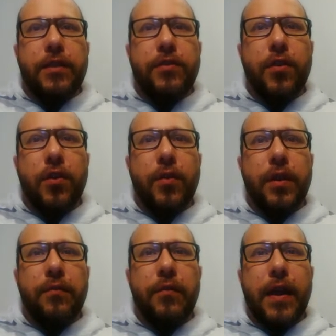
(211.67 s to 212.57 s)
So
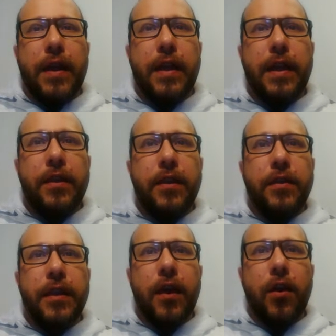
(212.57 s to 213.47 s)
if I hit
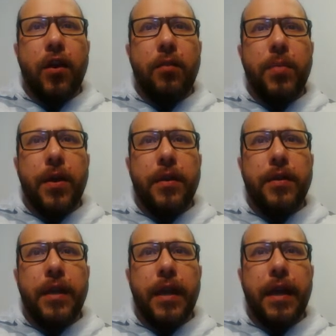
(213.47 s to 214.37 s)
on the Alt
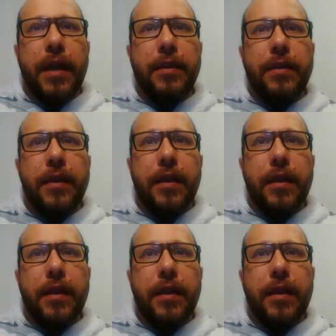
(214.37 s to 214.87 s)
button and